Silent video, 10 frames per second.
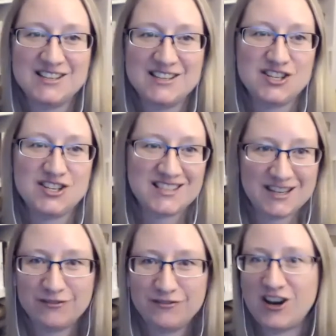
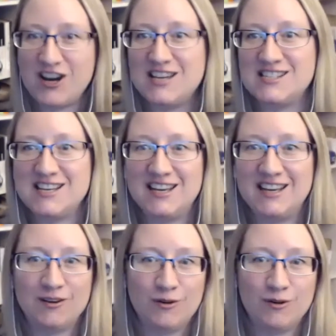adjusting
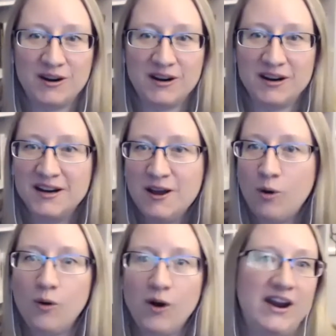phrasing or
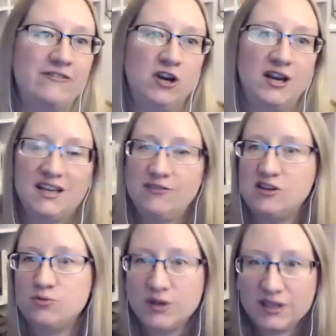whatever, and giving
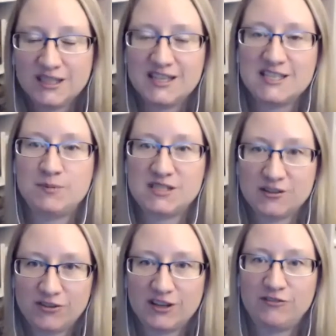really
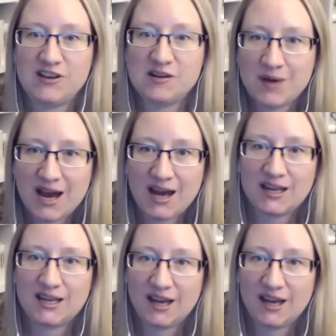specific feedback